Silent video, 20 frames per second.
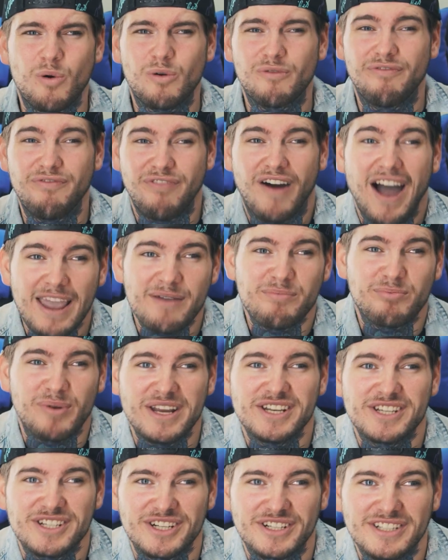or
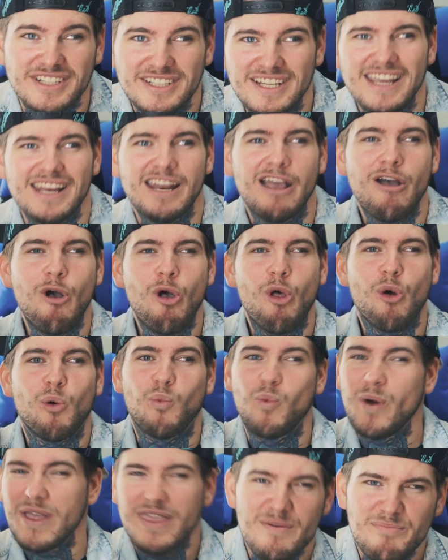vibrate your seat
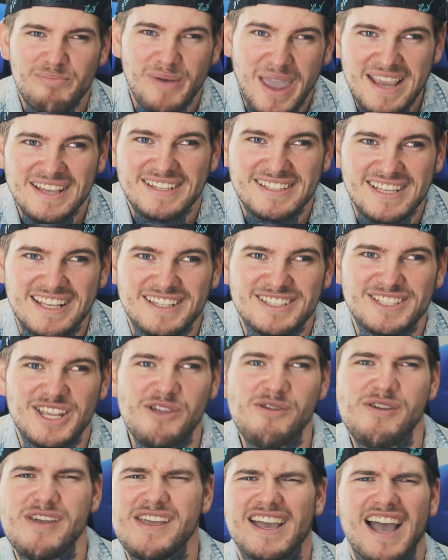when the bass hits so
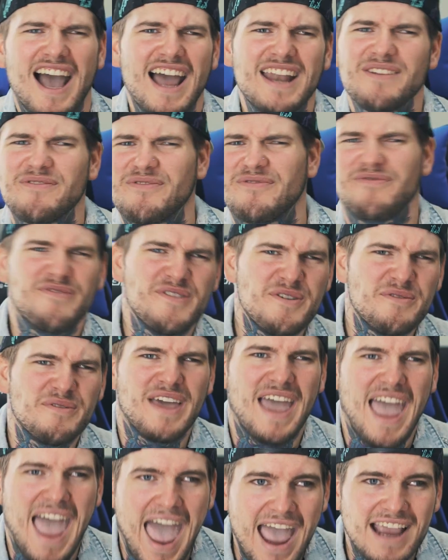you can kind of feel
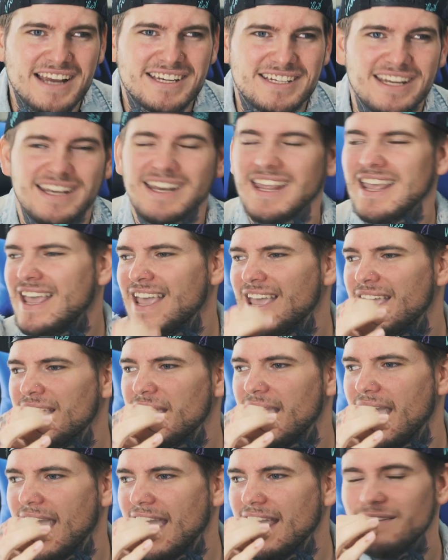the action
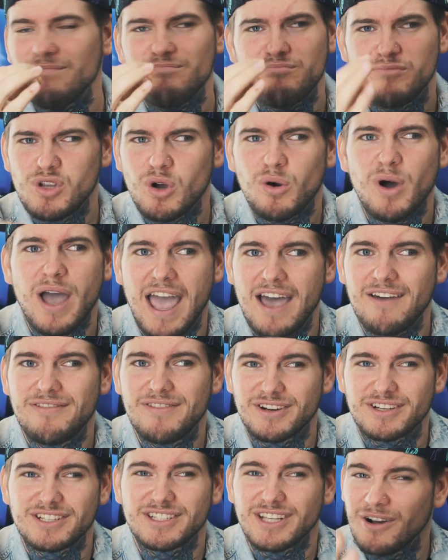and you'll have
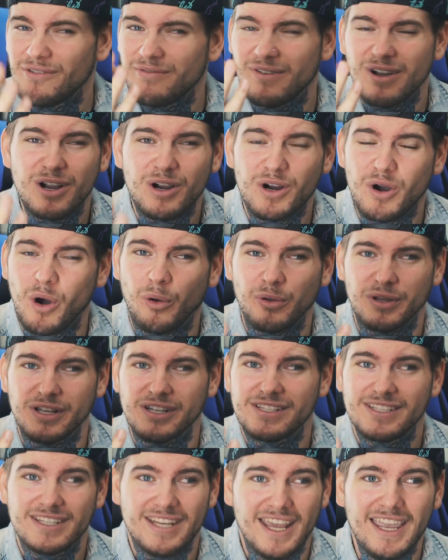yourself a
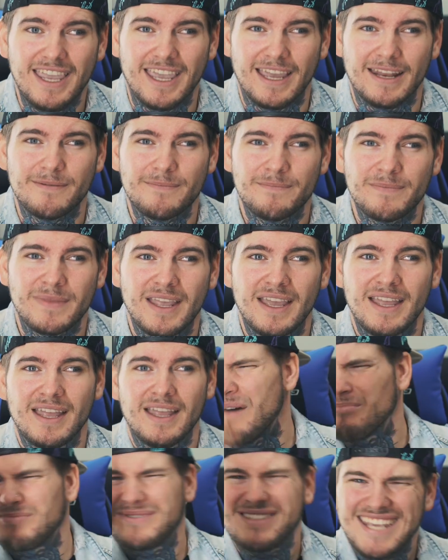golden ticket.
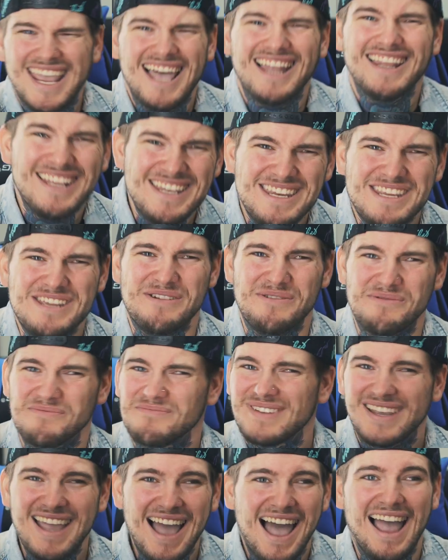I'm telling you,
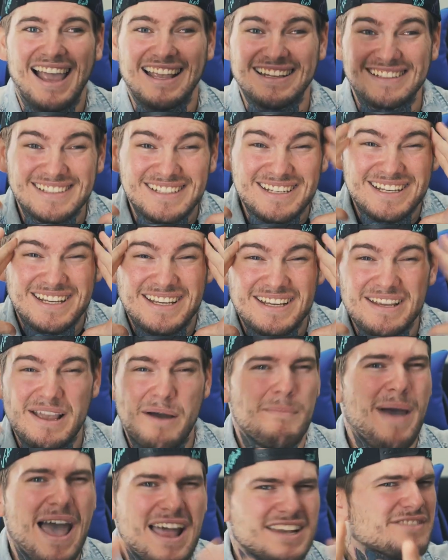guys,
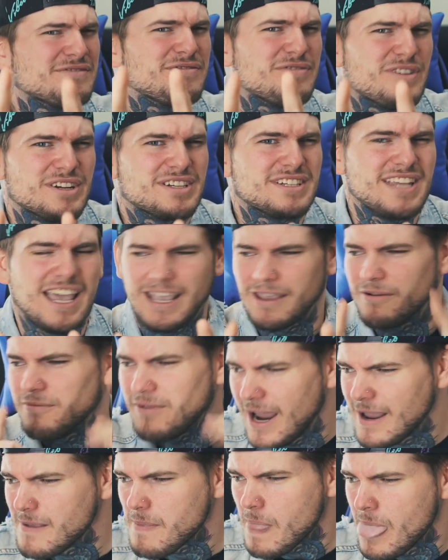imagine for a second,
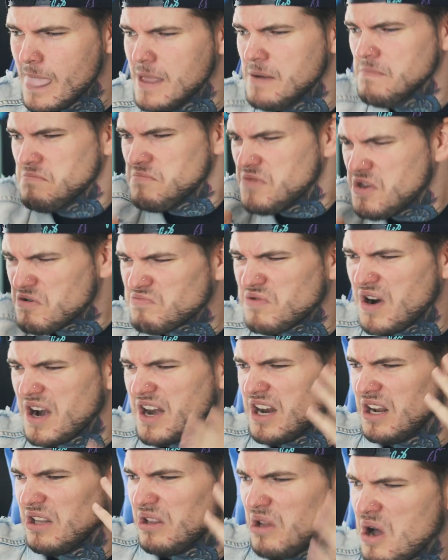right? You're
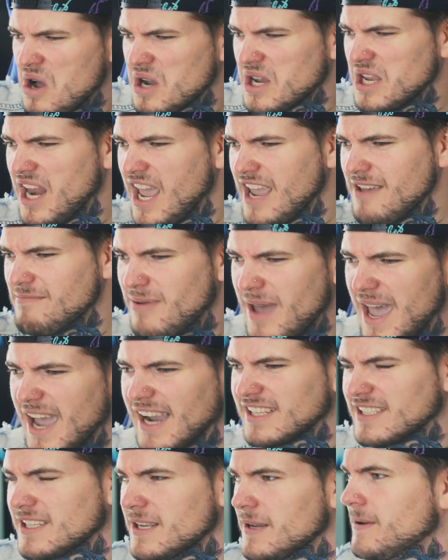running along in
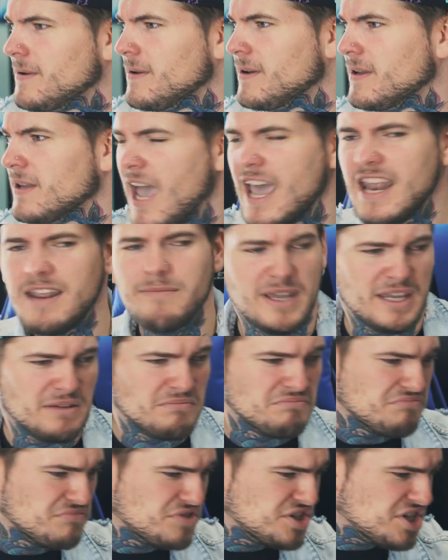Apex, enemy
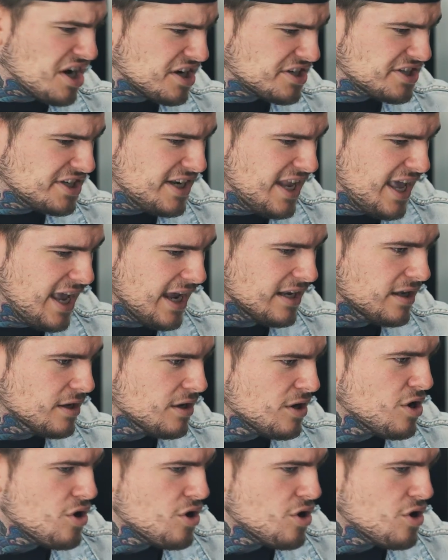chucks a nade,